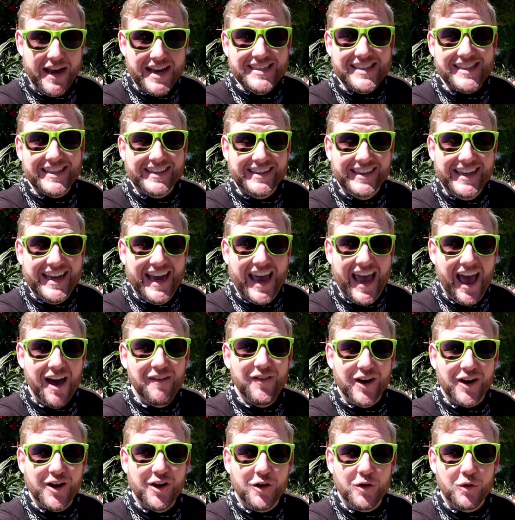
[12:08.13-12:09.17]
basically
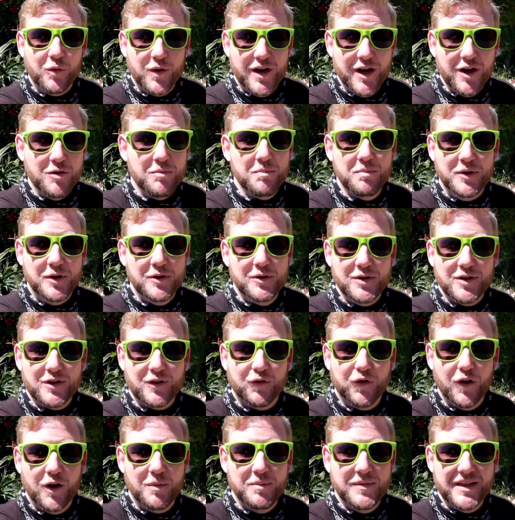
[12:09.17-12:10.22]
have a career boost
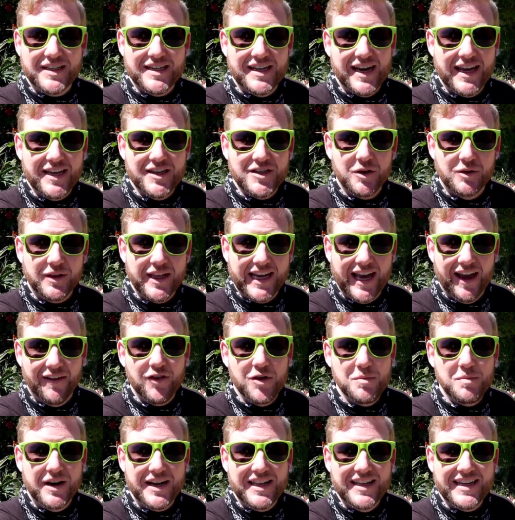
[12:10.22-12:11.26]
from The Tonight Show like
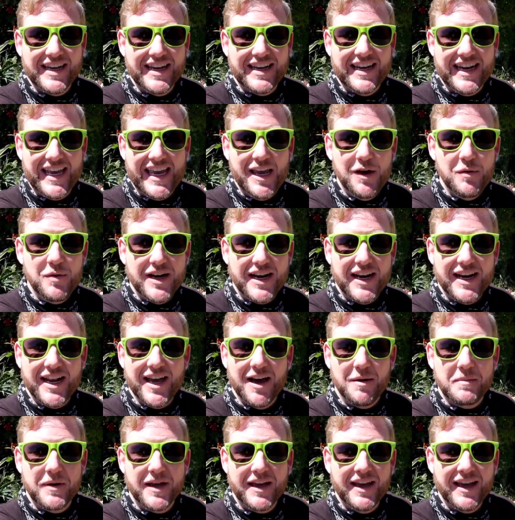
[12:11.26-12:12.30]
everybody did, and he would end
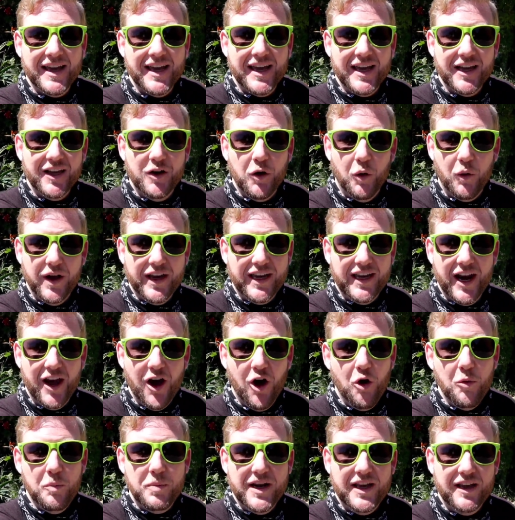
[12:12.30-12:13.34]
up going and
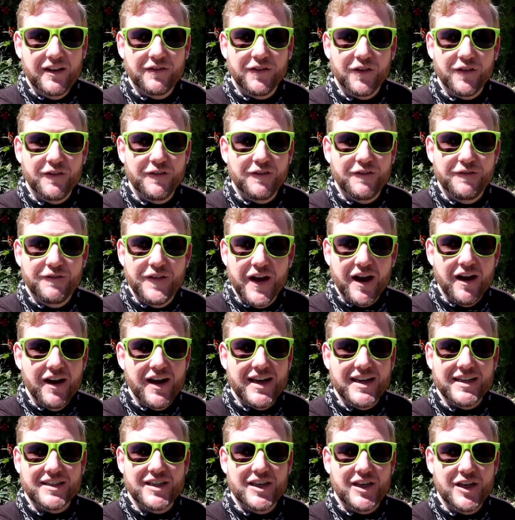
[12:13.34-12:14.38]
opening for
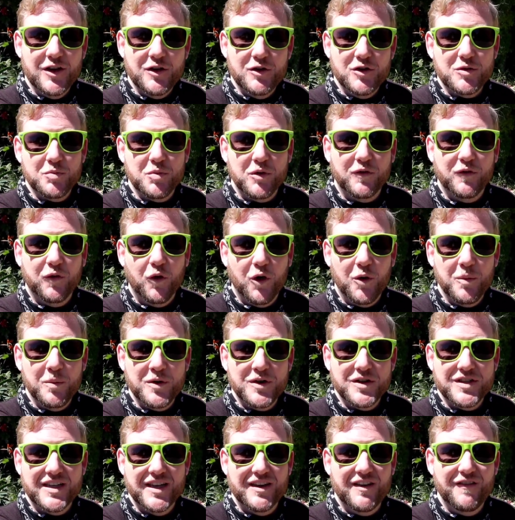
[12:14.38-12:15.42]
various huge
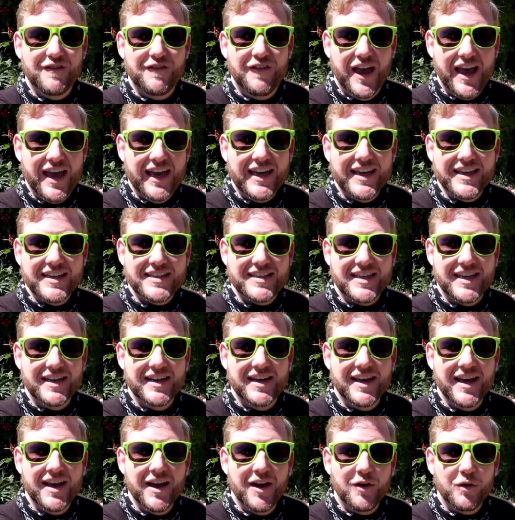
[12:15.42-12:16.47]
performers in Vegas
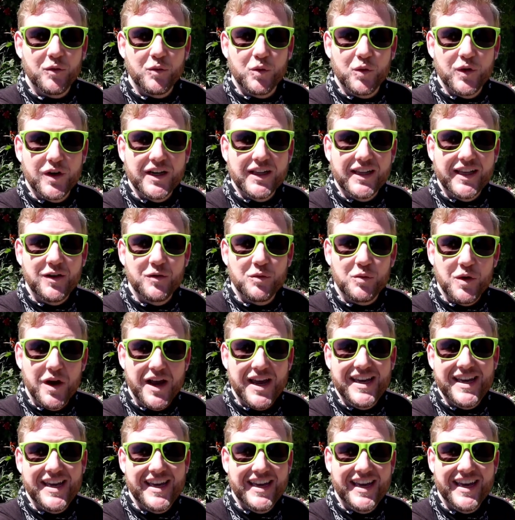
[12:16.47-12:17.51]
and really
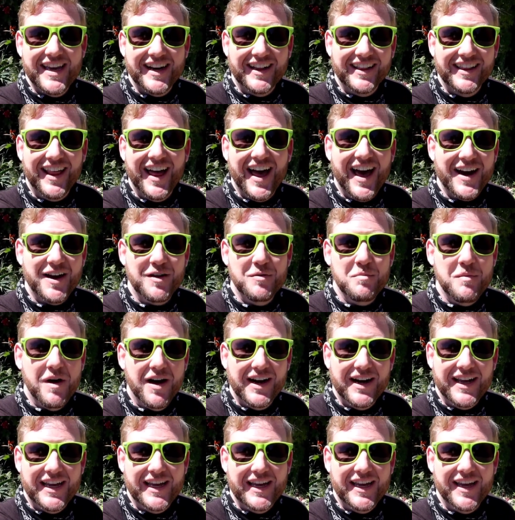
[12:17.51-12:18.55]
raking in a lot of
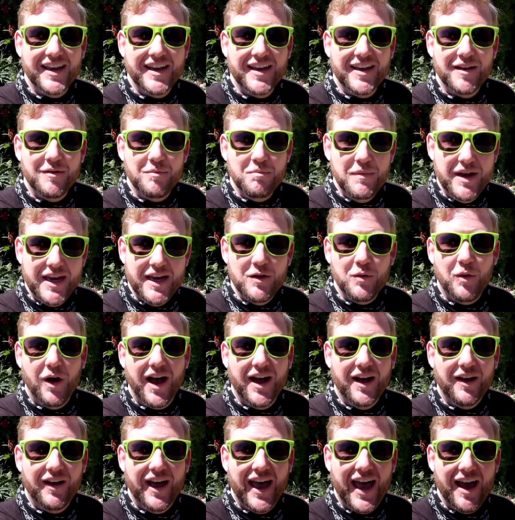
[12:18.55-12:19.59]
money,
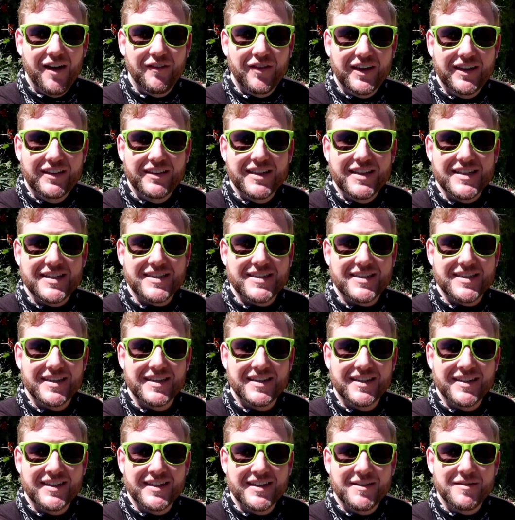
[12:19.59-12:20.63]
meanwhile having this